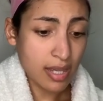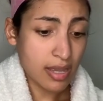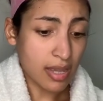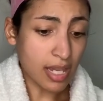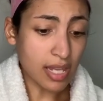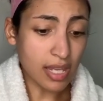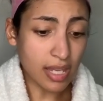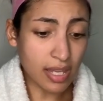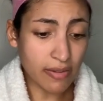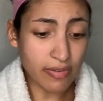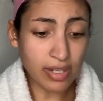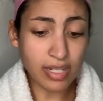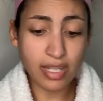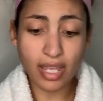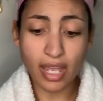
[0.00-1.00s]
they
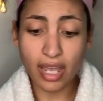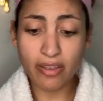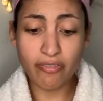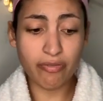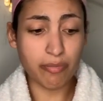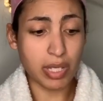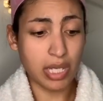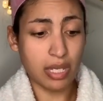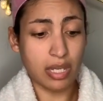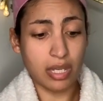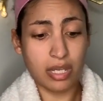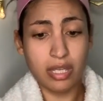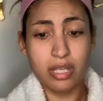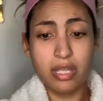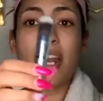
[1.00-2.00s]
even gave me
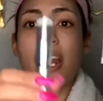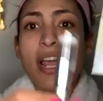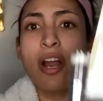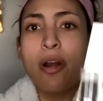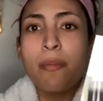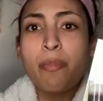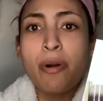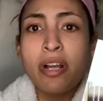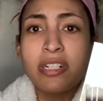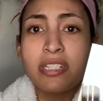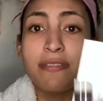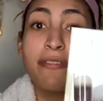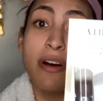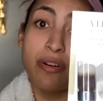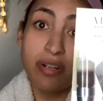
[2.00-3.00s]
an airbrush
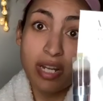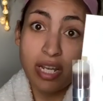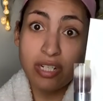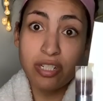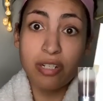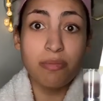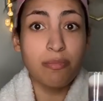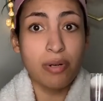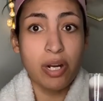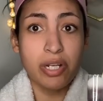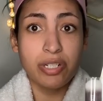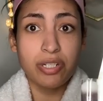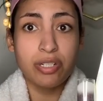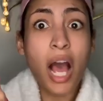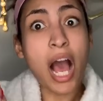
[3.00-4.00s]
foundation
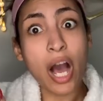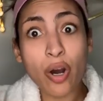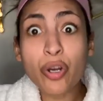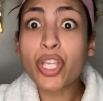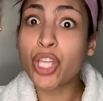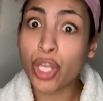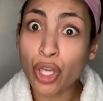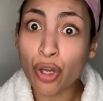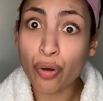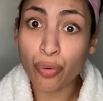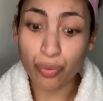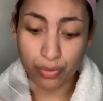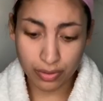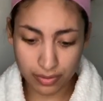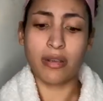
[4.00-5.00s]
brush? How cute!